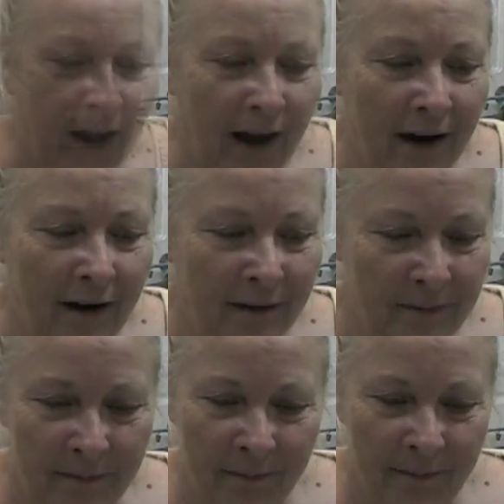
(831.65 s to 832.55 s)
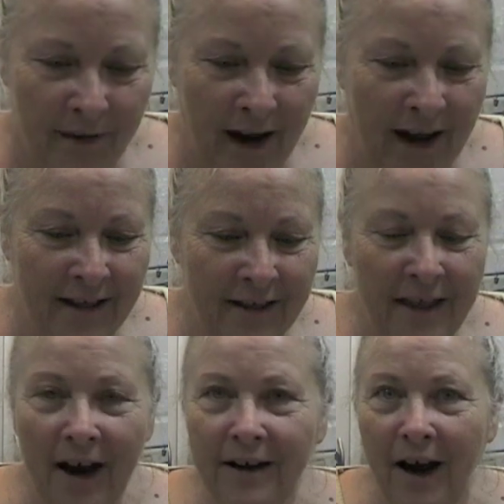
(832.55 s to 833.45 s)
Uh, And then
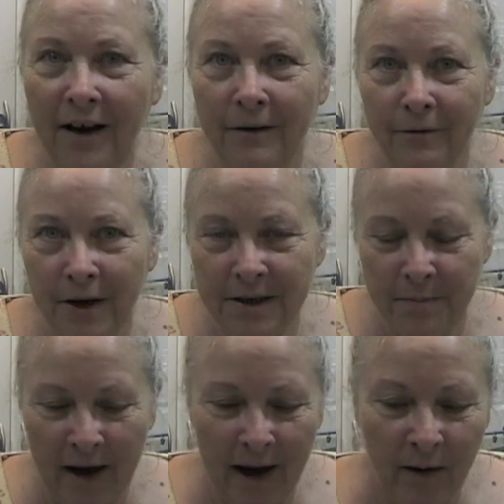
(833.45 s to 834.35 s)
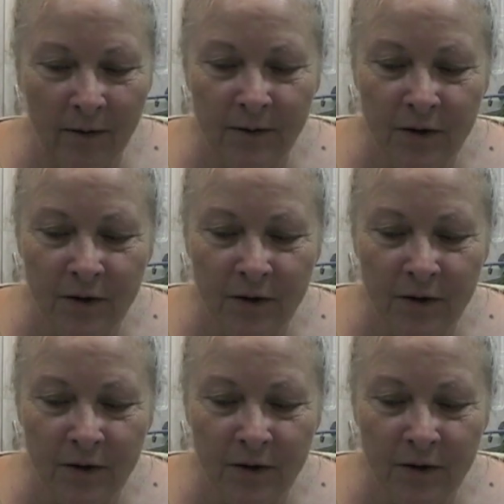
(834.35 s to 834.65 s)
that kind of freaks me out.